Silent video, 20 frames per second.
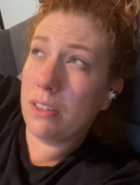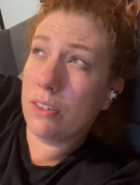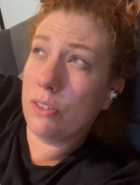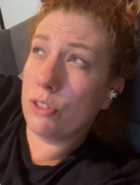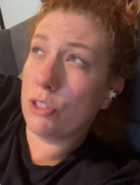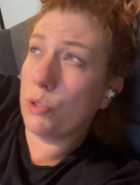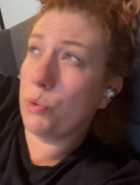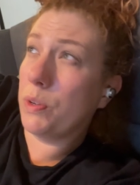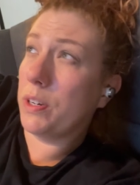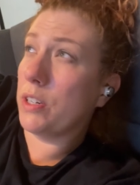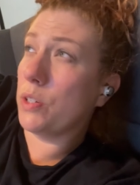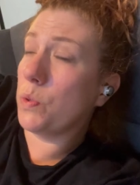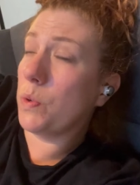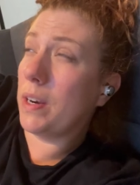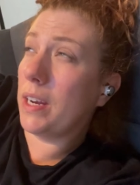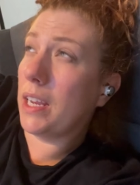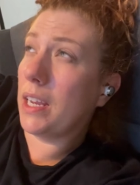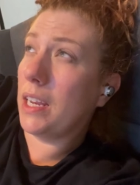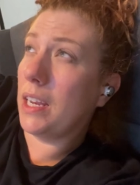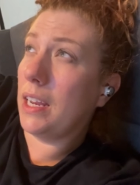or
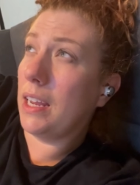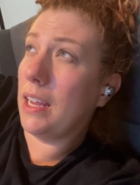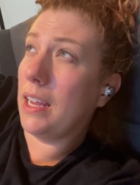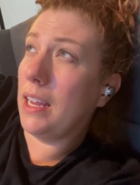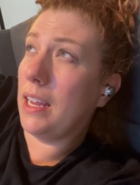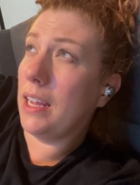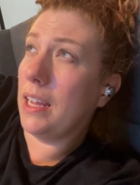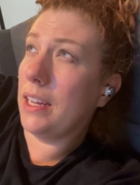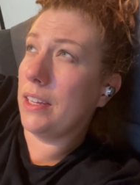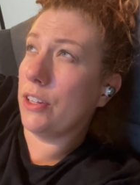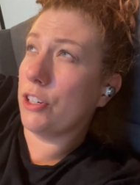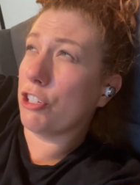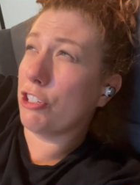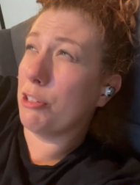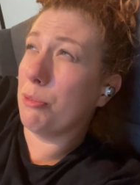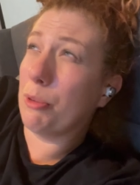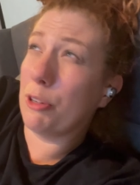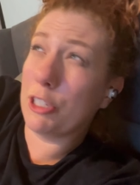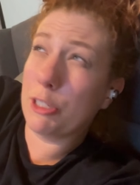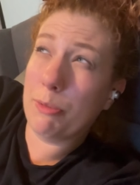2020 and they're
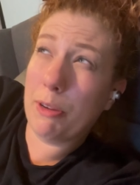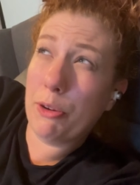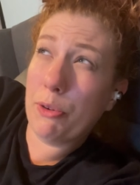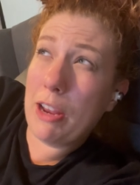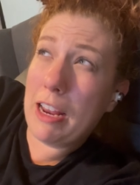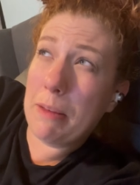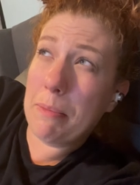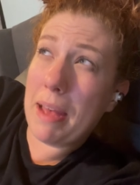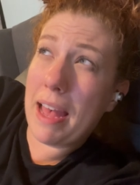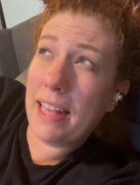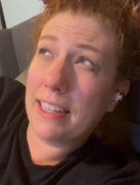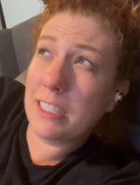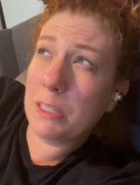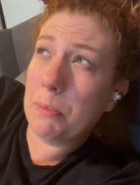supposed to be wearing masks,